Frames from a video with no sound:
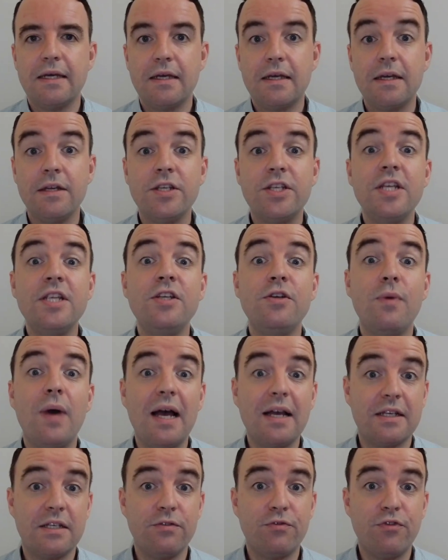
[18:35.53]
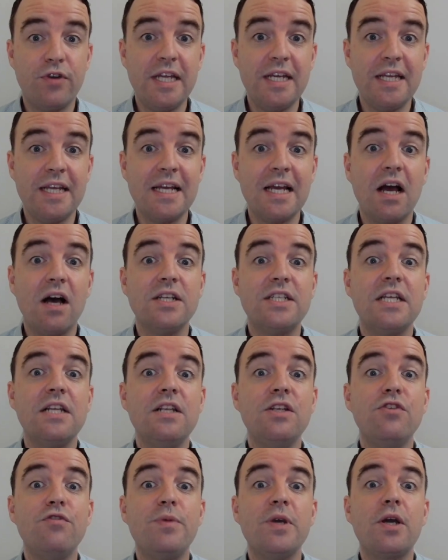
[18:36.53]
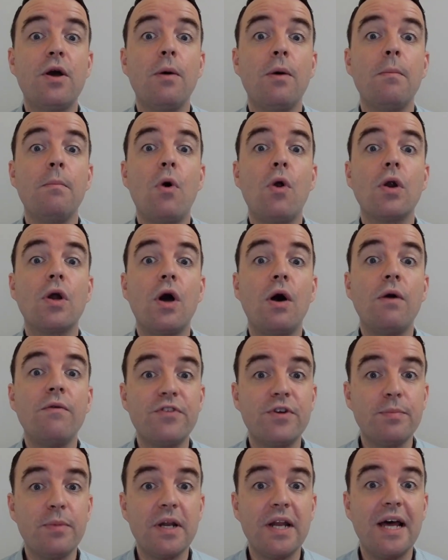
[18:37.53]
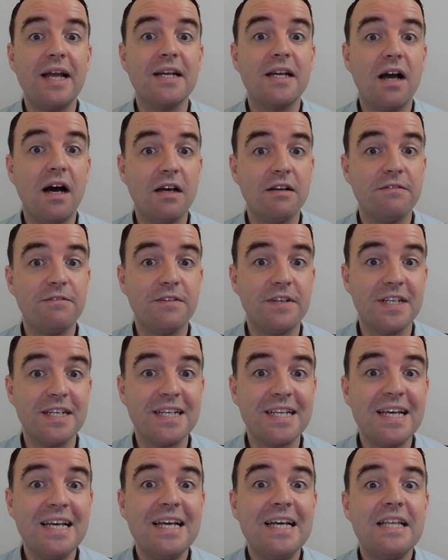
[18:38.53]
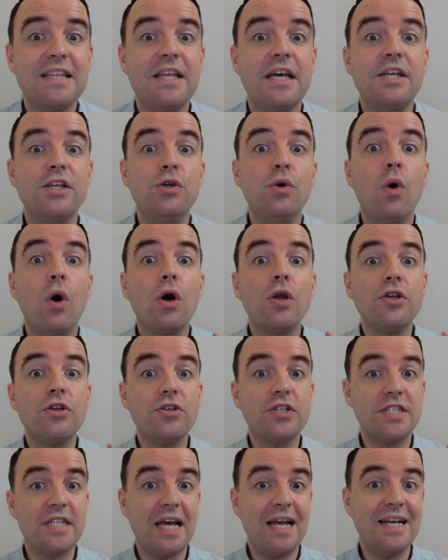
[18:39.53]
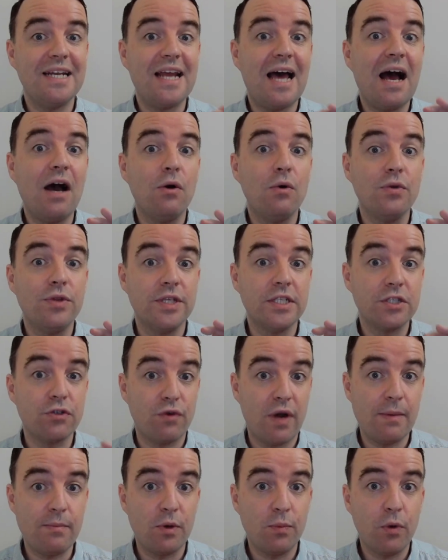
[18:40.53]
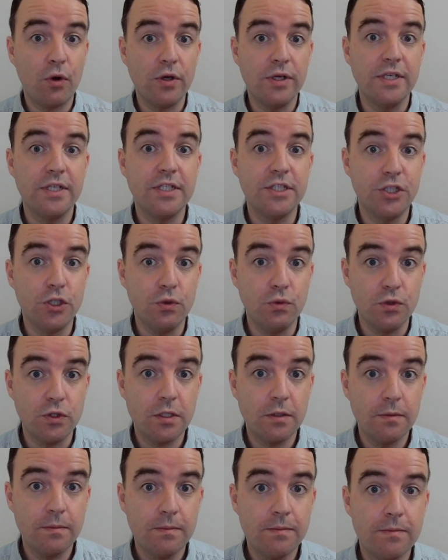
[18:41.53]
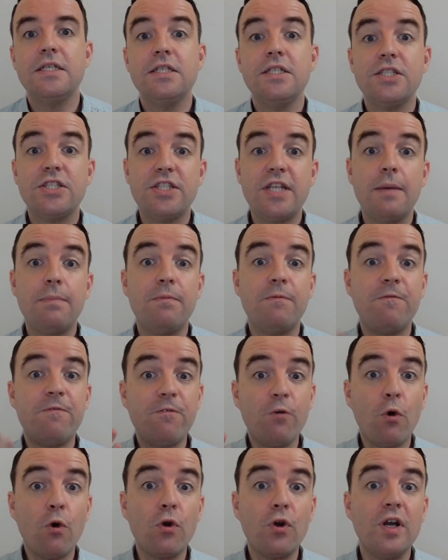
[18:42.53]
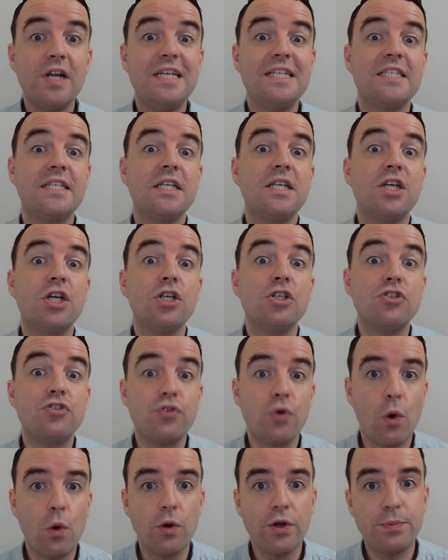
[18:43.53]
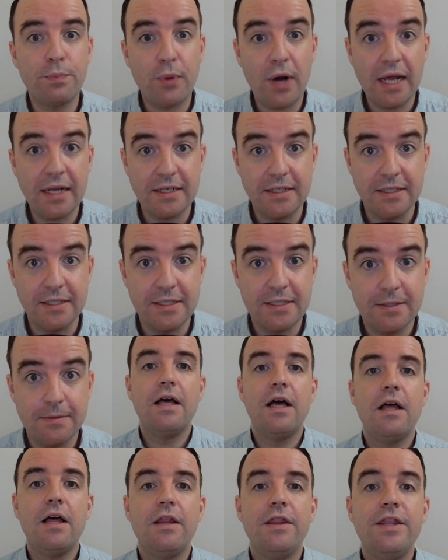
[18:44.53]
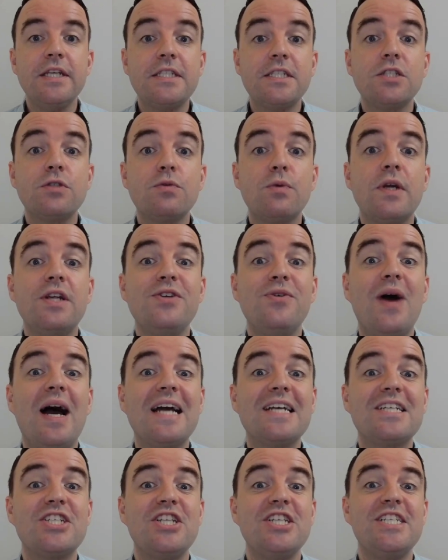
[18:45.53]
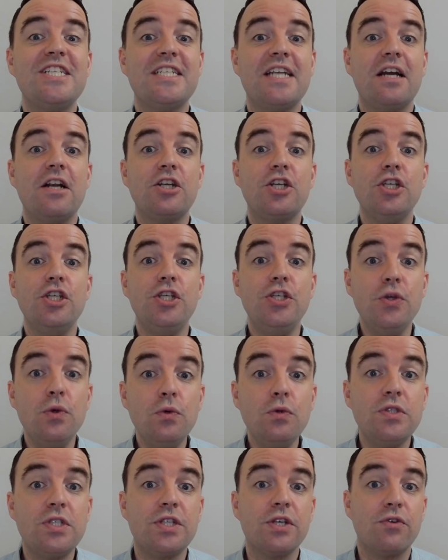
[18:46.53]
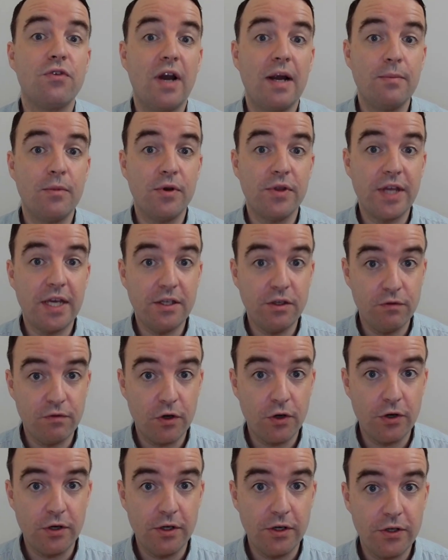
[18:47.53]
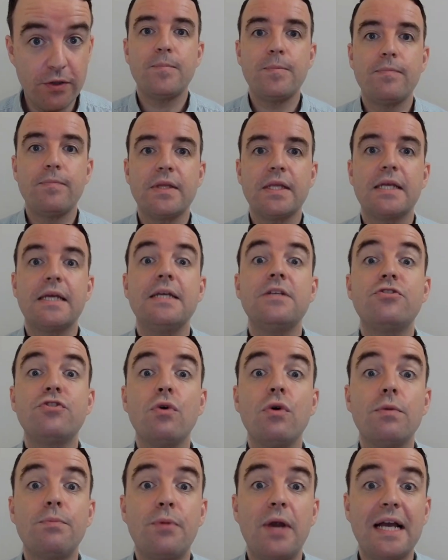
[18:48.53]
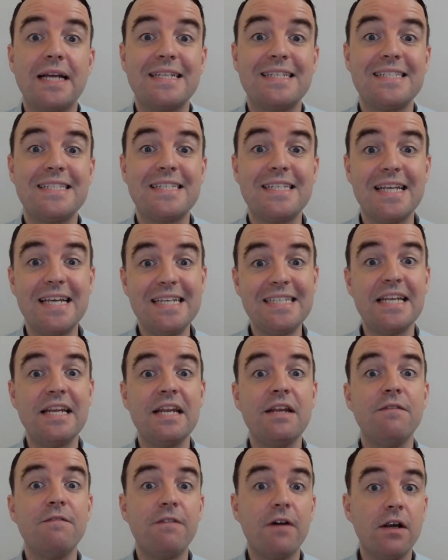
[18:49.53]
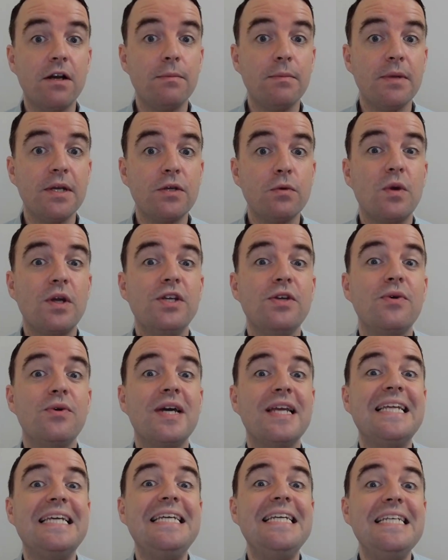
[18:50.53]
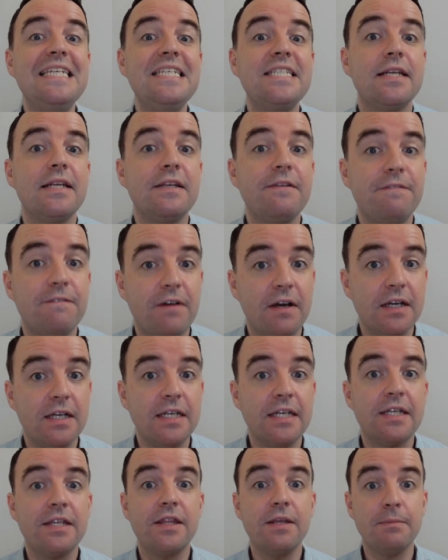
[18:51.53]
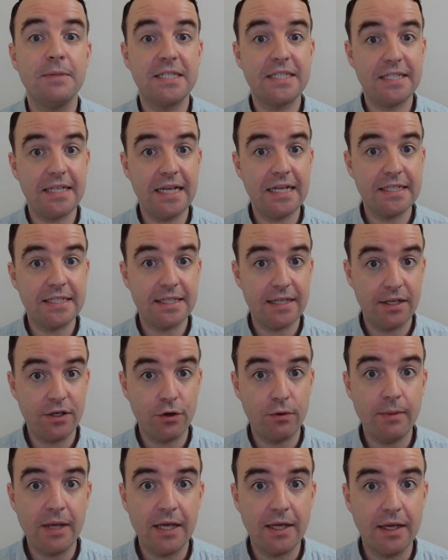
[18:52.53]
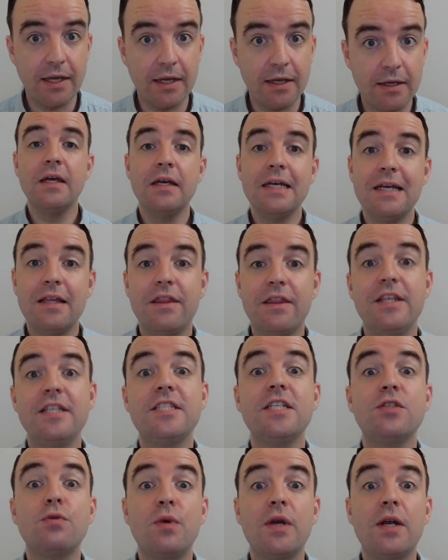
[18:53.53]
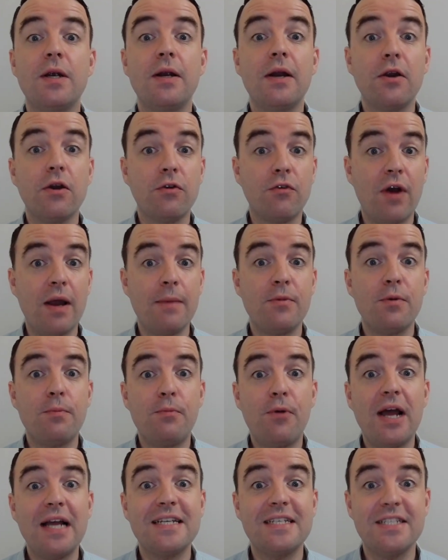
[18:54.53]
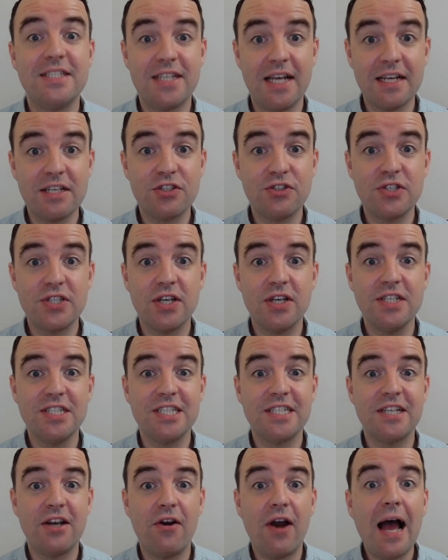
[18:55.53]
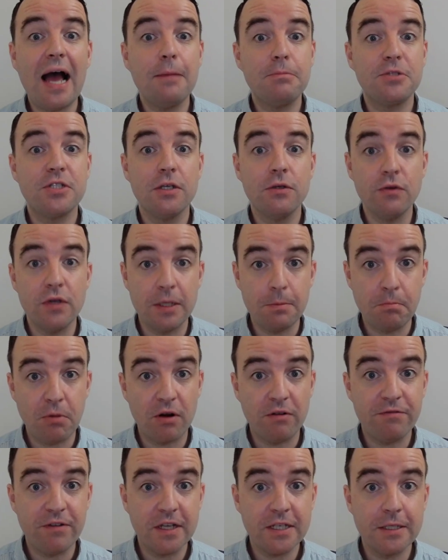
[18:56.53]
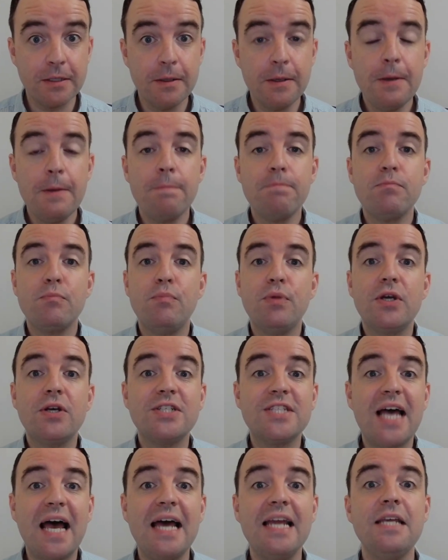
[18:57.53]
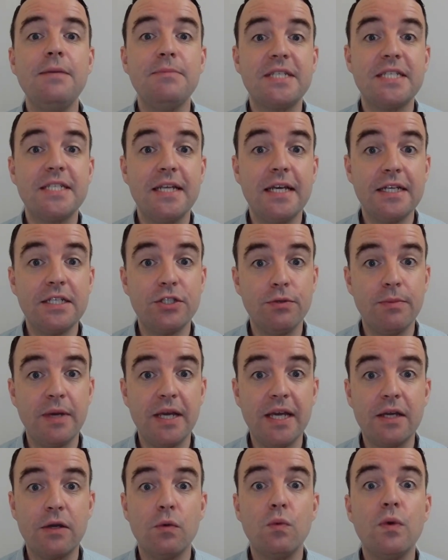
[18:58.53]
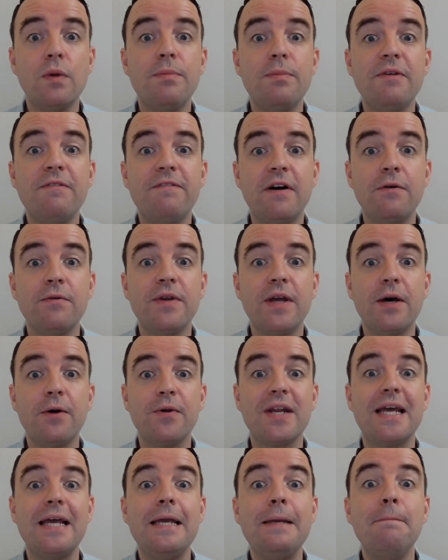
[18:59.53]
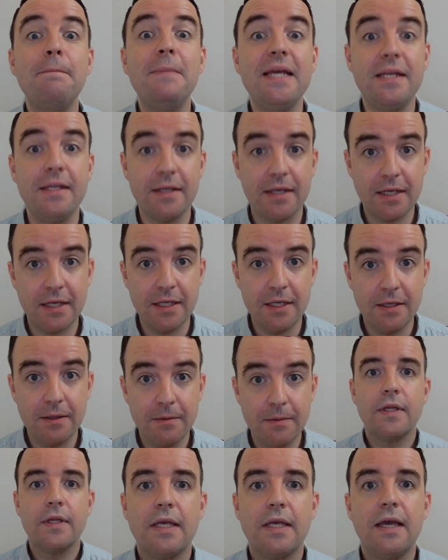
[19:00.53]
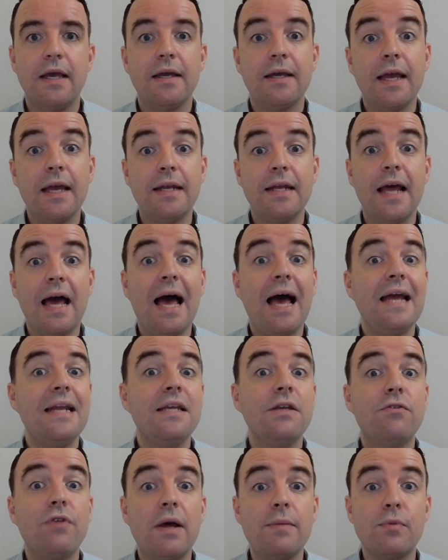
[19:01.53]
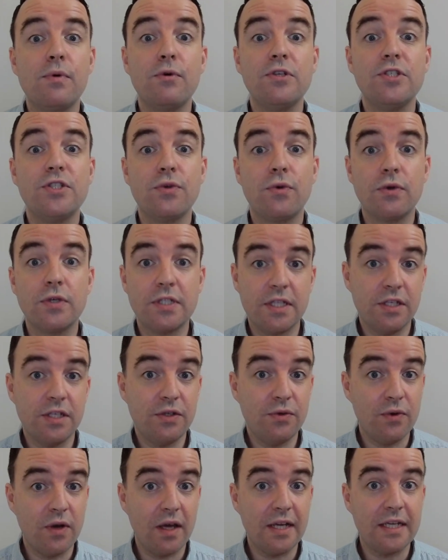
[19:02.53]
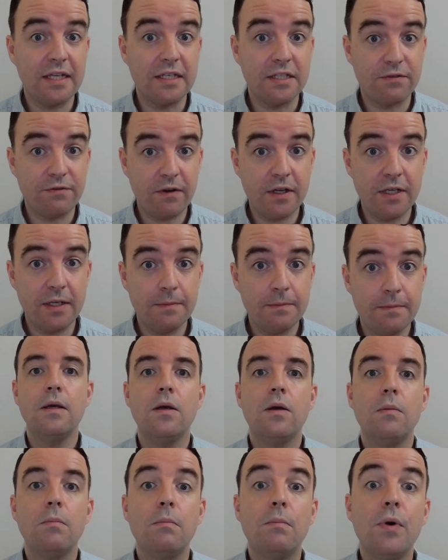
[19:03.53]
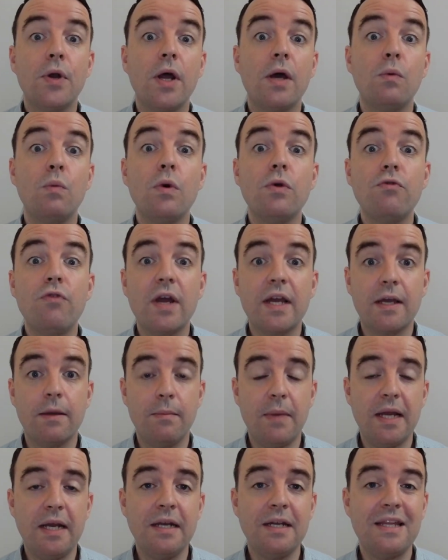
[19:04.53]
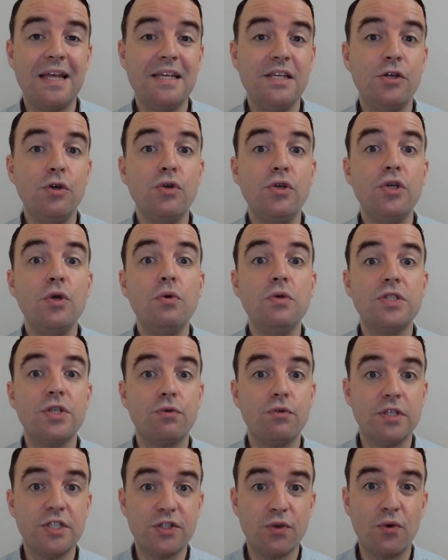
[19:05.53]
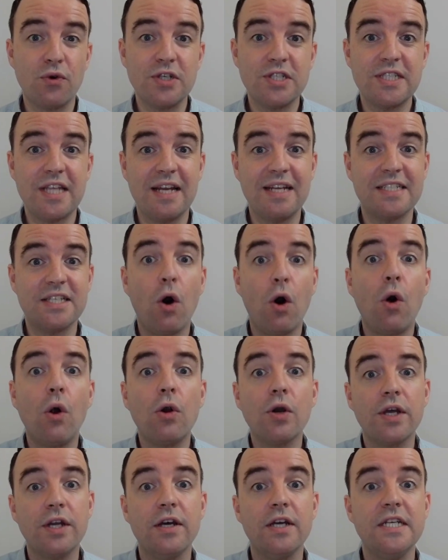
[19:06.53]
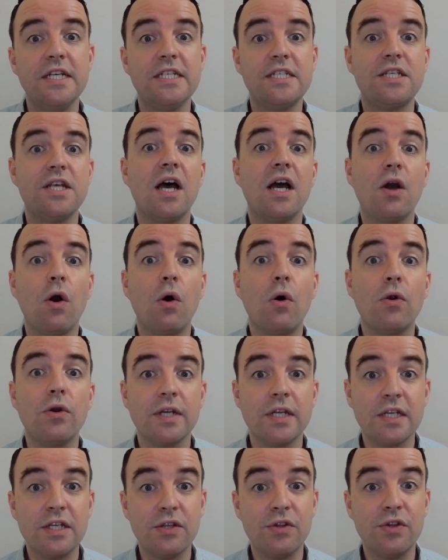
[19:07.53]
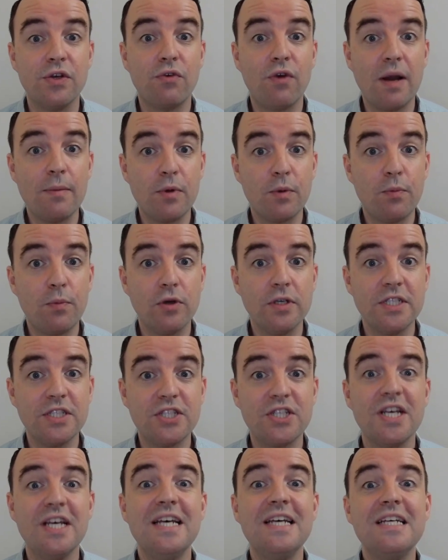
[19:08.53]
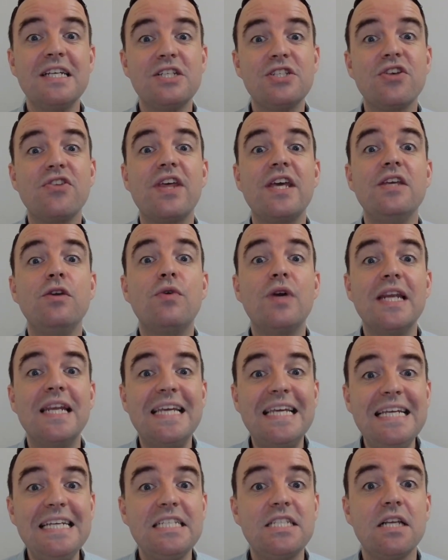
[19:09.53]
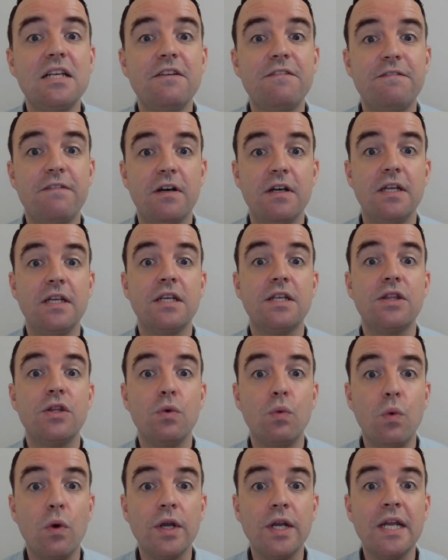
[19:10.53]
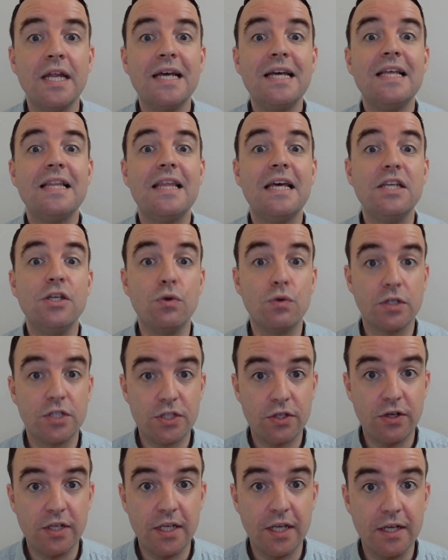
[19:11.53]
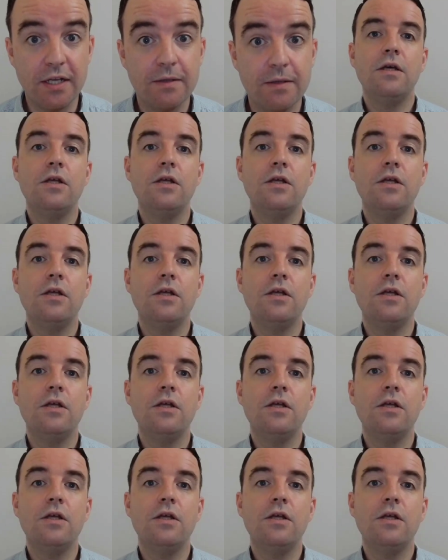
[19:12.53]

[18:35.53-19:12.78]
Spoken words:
Continue active reading until you've become more comfortable and confident that you understand how this grammar point is used. Step 4 is controlled practice. This is where you actually start to use the grammar that you've learned. Controlled practice is an environment where you can easily find the mistakes that you're making. This is where grammar practice exercises are absolutely perfect because any mistakes you make will be found out immediately. Again, any grammar resource that you like is fine, but I would recommend that you use a resource that is organised according to the grammar points so that you can easily find the one that you are studying.